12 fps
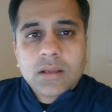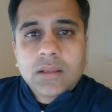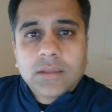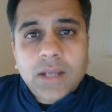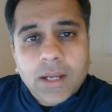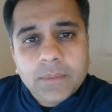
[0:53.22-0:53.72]

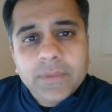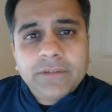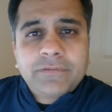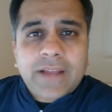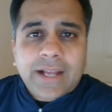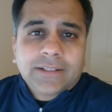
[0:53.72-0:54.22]
The hub and
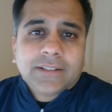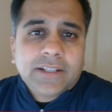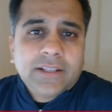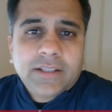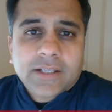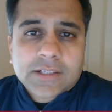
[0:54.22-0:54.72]
faculty
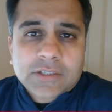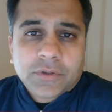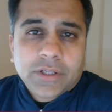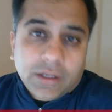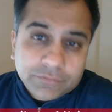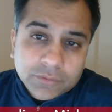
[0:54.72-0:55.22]
in the
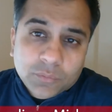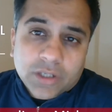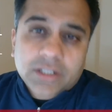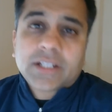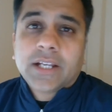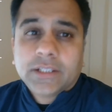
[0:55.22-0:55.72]
SOE often
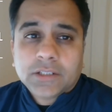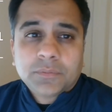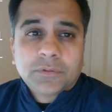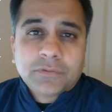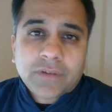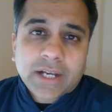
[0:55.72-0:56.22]
work together to
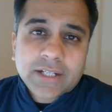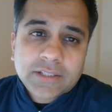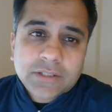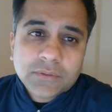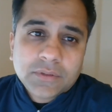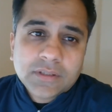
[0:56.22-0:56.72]
provide
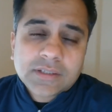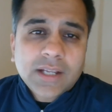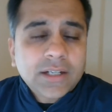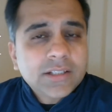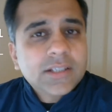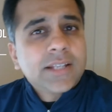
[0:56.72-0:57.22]
students
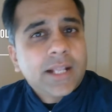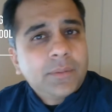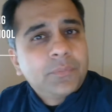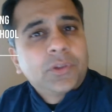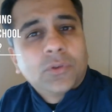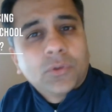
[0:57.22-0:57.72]
not just
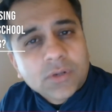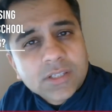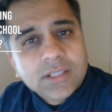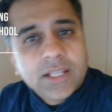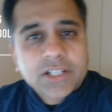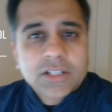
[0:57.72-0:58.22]
help with course
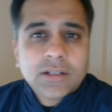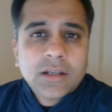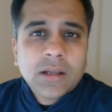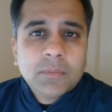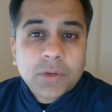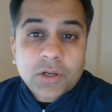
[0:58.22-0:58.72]
selection,
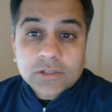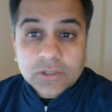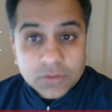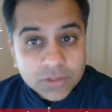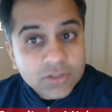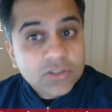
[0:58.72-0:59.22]
but also
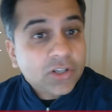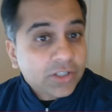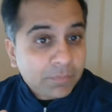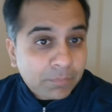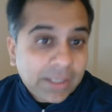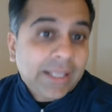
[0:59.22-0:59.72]
to construct
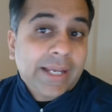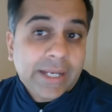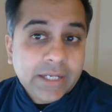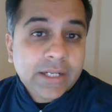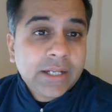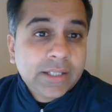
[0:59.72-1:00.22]
a
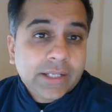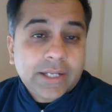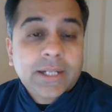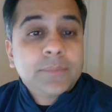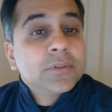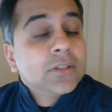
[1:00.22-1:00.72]
plan that
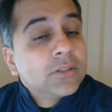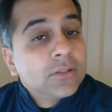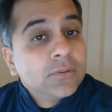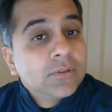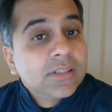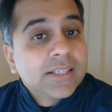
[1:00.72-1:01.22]
helps the
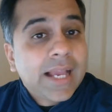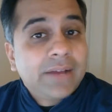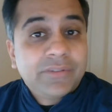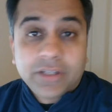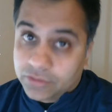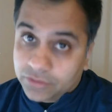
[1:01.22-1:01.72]
students have
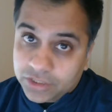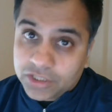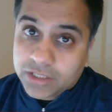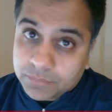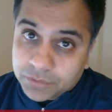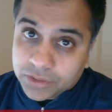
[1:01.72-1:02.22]
an
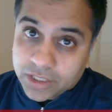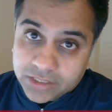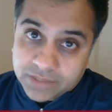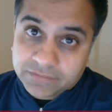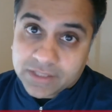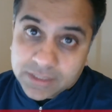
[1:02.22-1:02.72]
enriching and
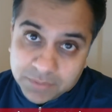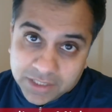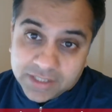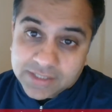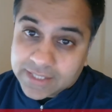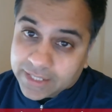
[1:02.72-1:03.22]
productive
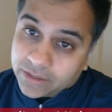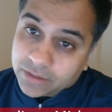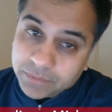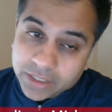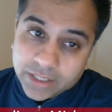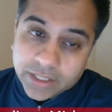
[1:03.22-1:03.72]
experience at
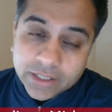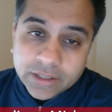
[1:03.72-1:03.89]
RPI.